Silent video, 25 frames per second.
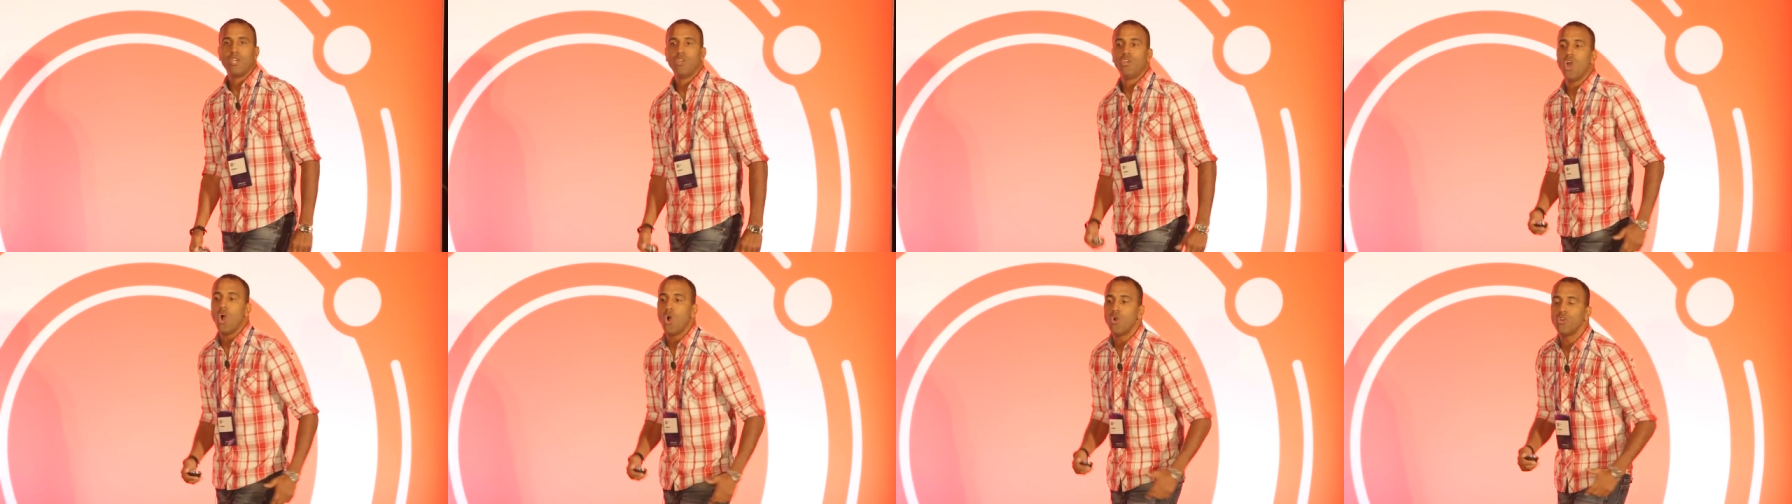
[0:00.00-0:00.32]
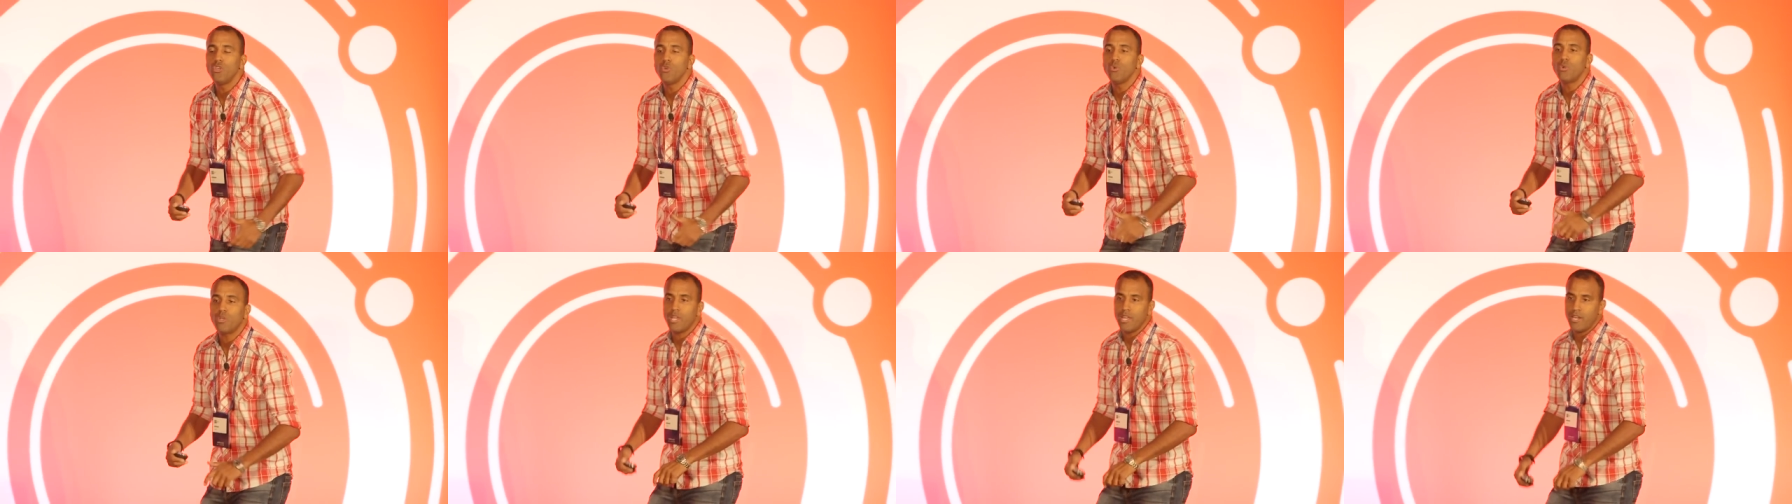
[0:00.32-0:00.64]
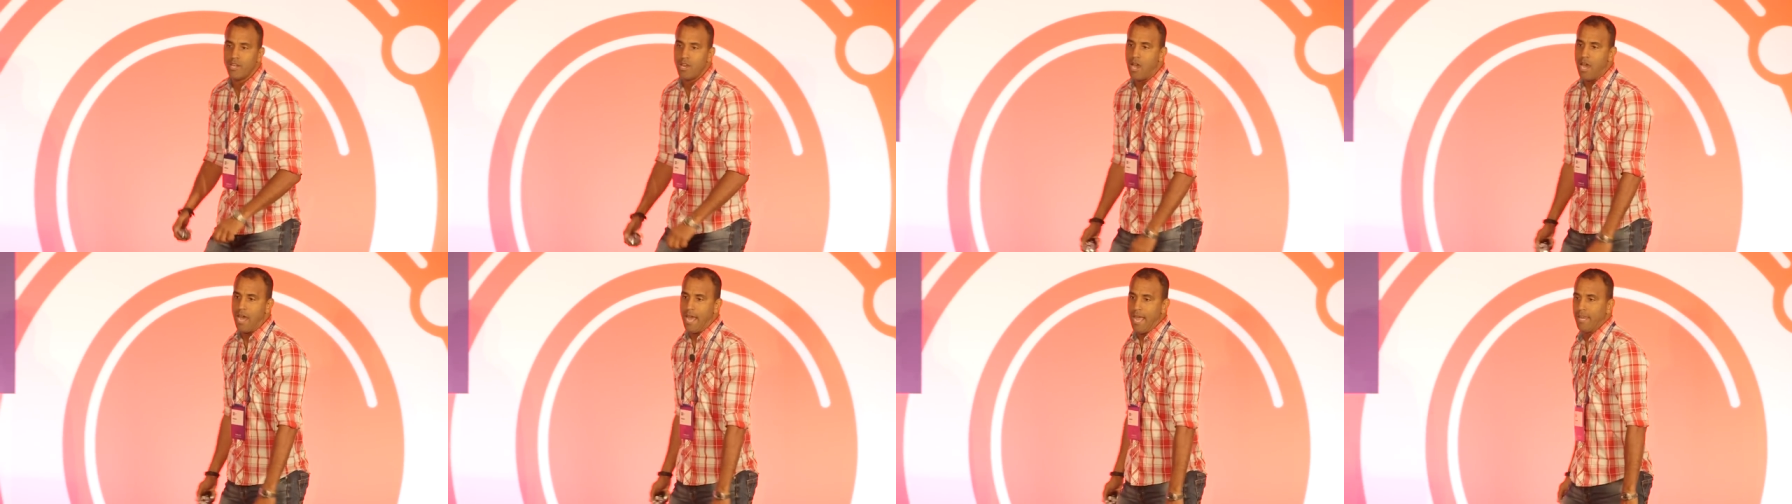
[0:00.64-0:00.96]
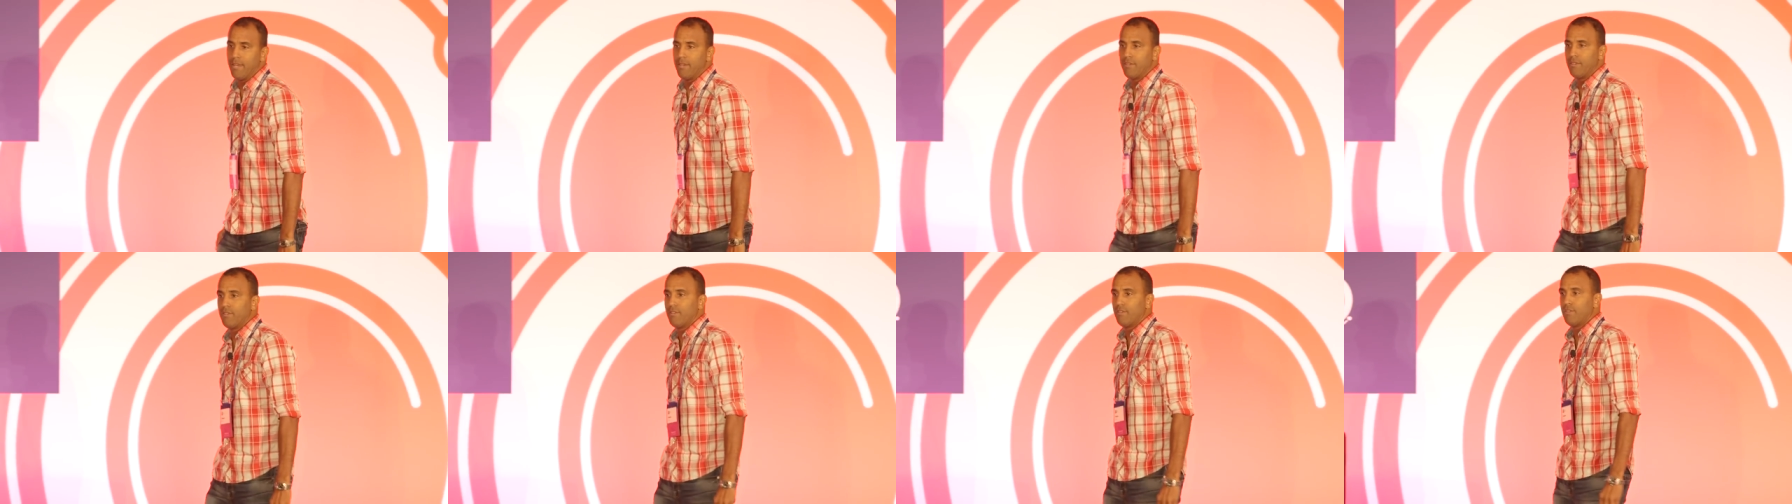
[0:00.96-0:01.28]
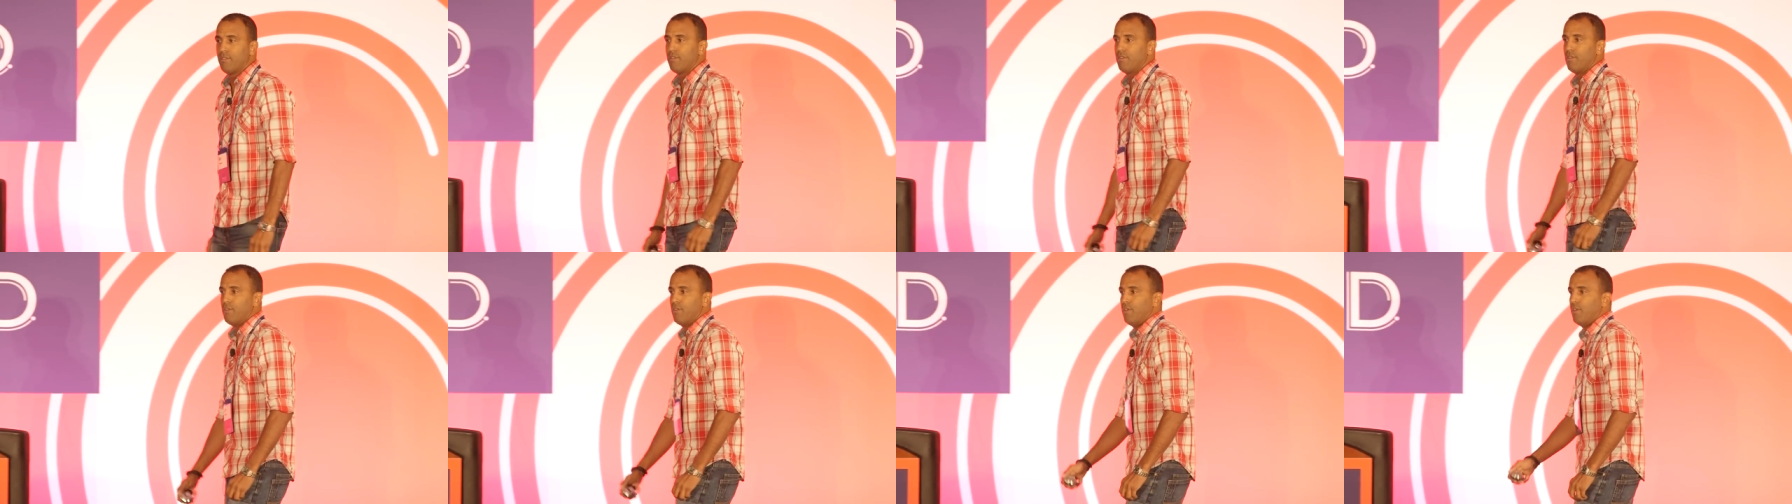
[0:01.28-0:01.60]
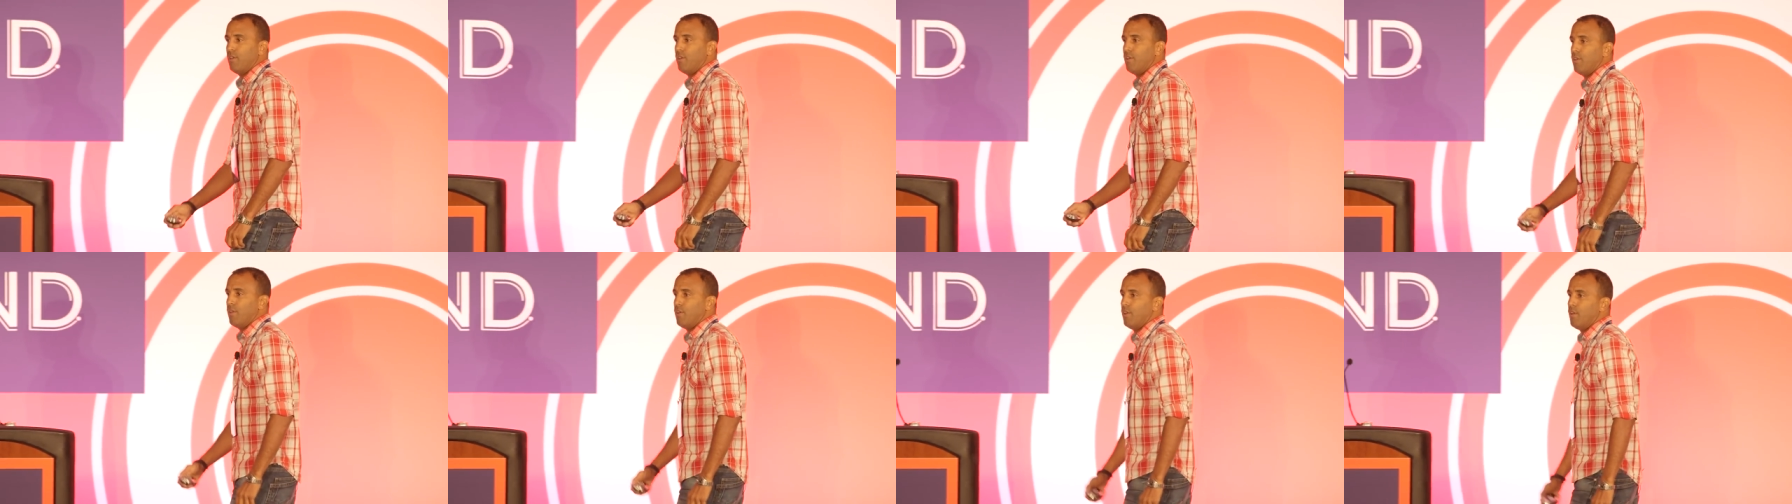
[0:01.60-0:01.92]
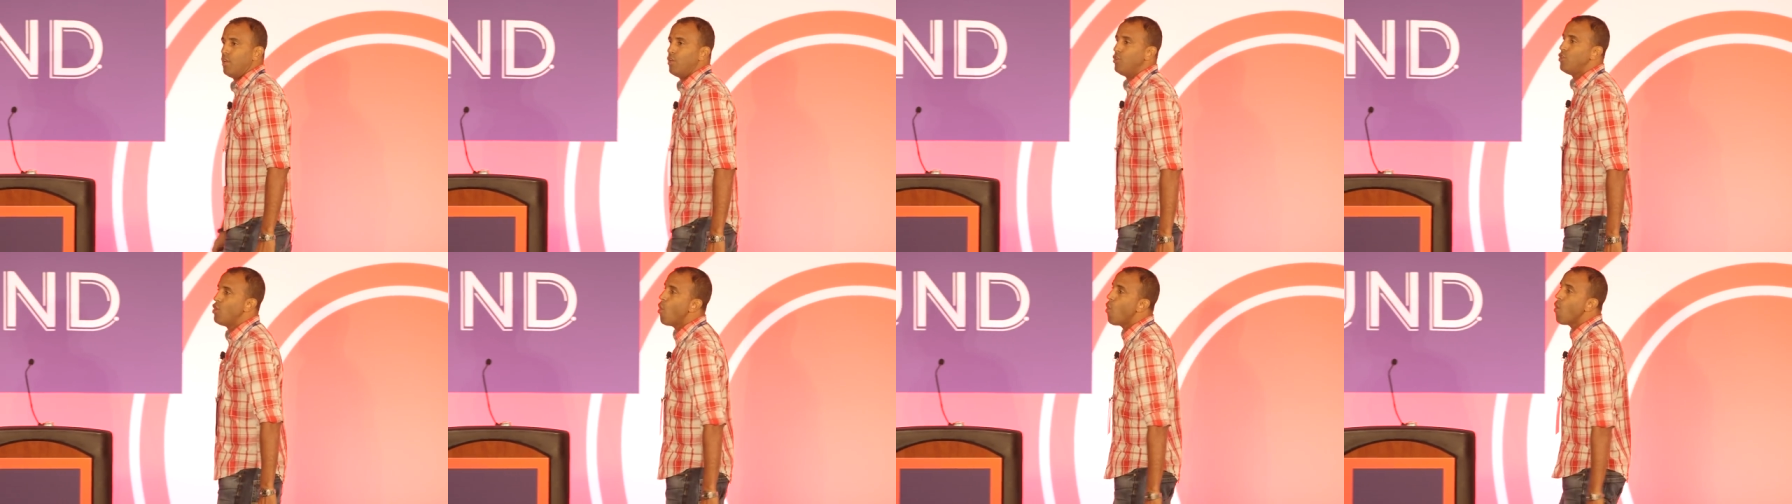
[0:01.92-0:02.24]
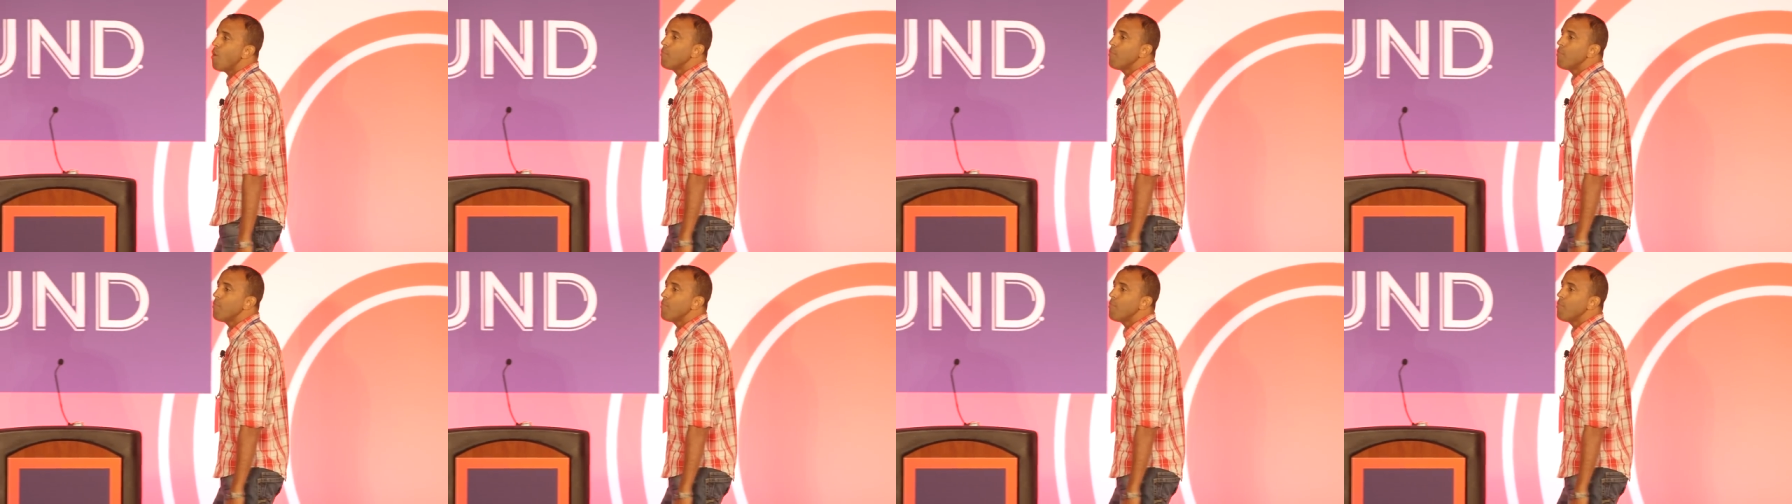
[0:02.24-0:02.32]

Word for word: No, you cannot. No,